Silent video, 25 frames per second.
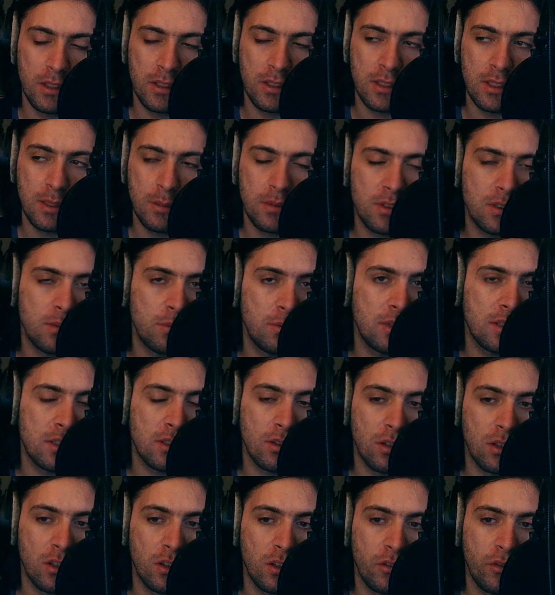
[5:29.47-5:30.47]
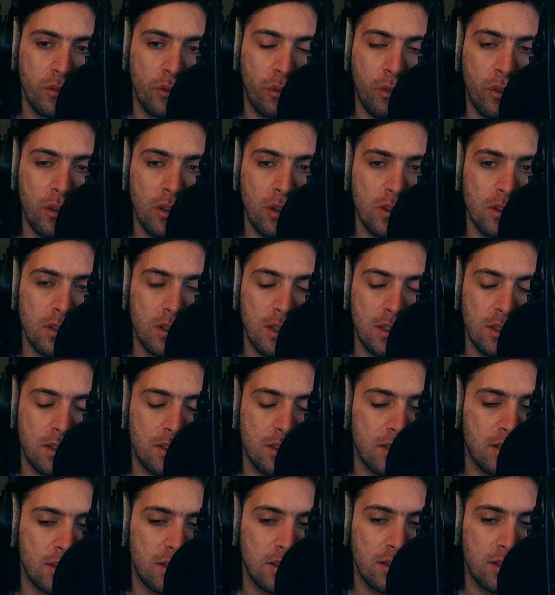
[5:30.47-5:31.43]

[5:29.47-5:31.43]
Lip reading: seems to be sort of a thing that